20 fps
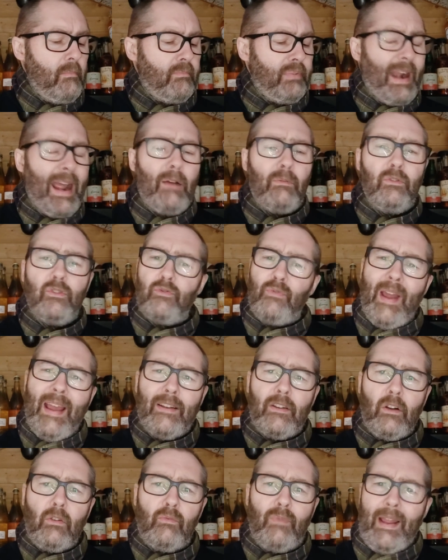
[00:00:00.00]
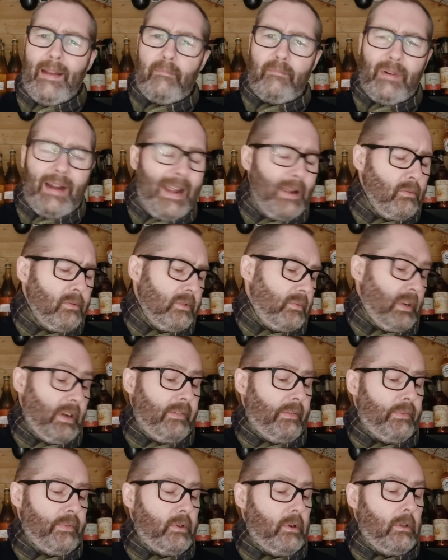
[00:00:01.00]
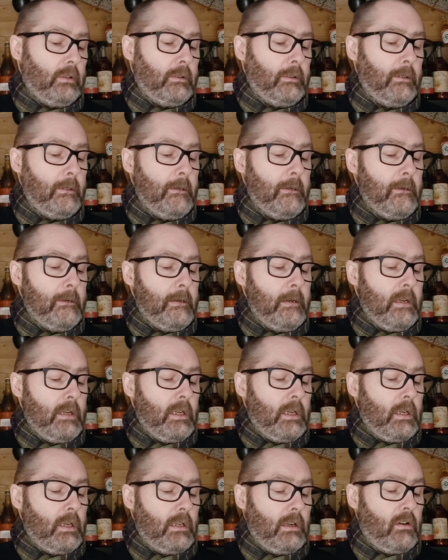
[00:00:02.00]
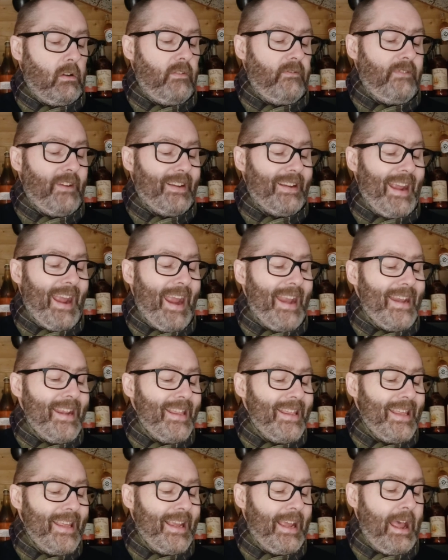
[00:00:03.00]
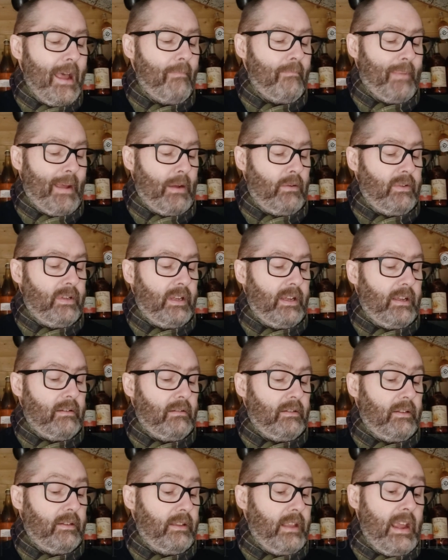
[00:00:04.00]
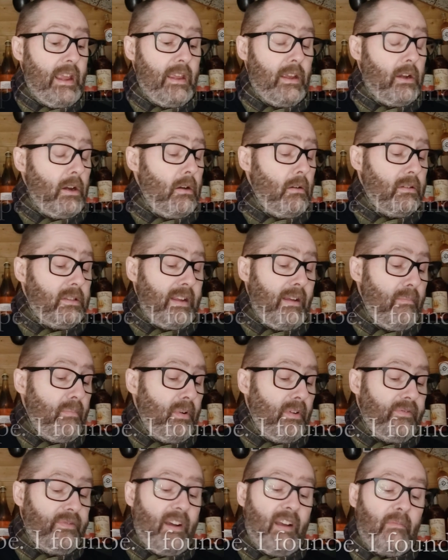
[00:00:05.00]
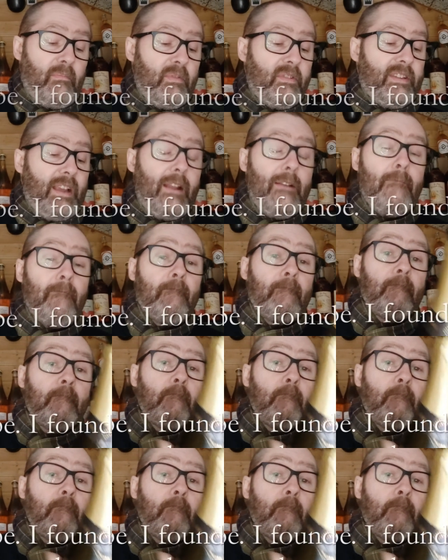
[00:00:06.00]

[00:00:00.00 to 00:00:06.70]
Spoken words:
Brown's Red, or Red Browns, or whatever it was called, because I couldn't find anything about it. So there you go, 7.5%.